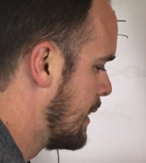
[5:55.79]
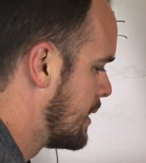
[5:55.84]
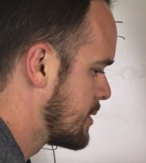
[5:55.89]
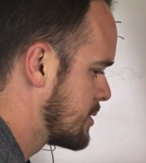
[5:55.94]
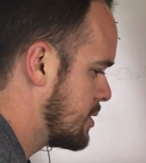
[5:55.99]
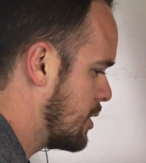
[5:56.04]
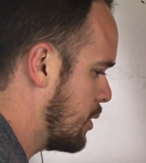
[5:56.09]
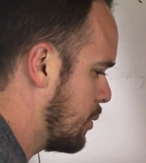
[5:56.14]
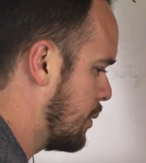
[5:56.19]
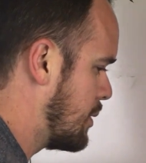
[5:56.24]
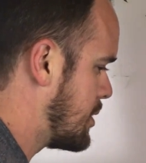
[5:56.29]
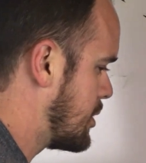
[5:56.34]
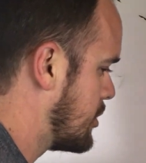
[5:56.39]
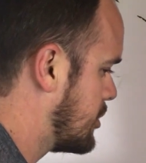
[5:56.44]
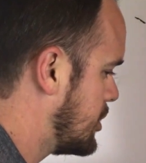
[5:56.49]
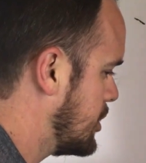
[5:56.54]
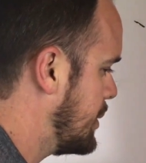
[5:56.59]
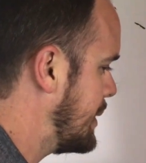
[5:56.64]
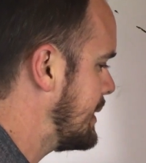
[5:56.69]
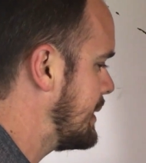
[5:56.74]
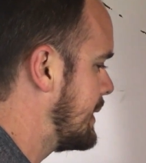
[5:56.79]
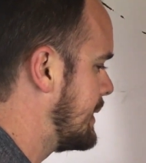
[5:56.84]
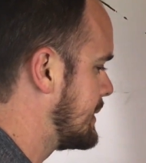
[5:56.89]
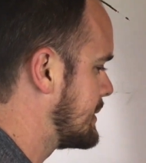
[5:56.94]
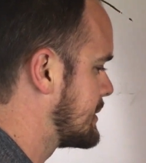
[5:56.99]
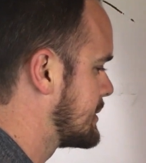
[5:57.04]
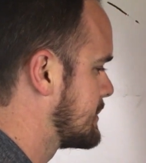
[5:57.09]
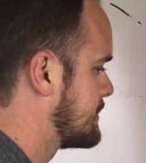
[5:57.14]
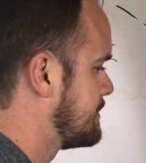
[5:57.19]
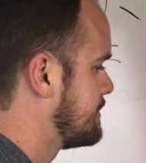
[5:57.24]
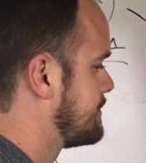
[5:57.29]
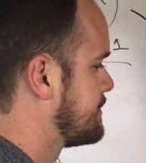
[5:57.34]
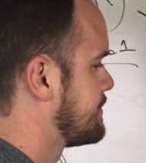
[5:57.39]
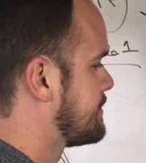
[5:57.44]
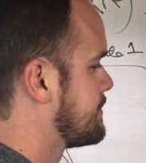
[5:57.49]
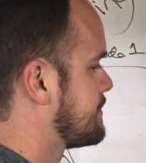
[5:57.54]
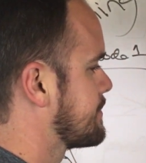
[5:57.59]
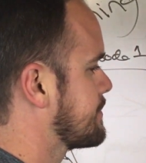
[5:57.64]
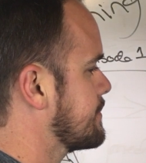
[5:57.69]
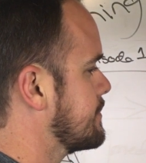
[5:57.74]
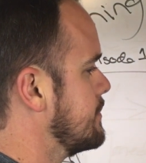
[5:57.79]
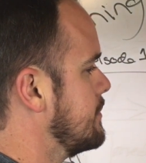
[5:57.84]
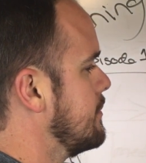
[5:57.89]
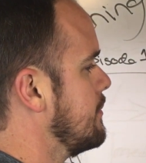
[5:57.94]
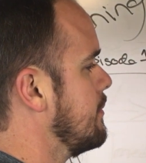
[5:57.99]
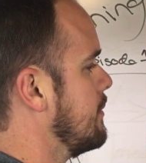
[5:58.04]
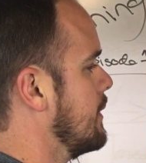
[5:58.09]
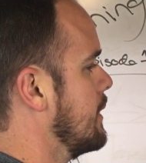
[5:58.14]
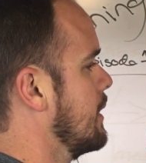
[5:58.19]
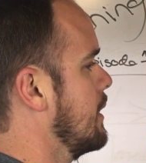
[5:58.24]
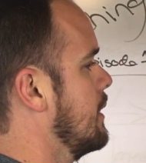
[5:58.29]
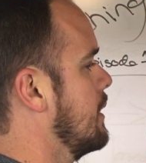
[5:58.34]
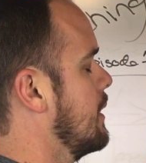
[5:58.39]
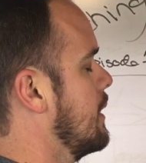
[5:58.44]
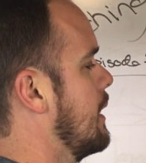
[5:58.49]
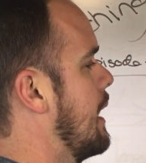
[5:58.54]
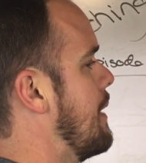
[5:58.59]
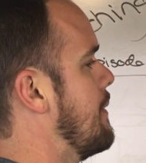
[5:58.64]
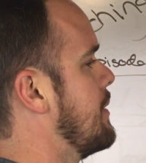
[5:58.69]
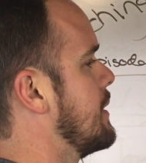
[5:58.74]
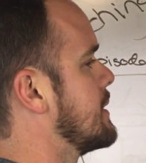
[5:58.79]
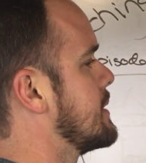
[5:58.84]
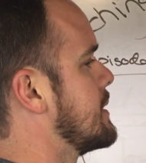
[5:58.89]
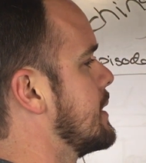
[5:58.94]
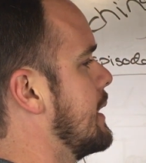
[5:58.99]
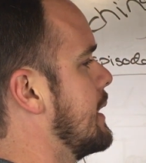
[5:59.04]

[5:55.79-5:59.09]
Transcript: So when you're doing this, everything's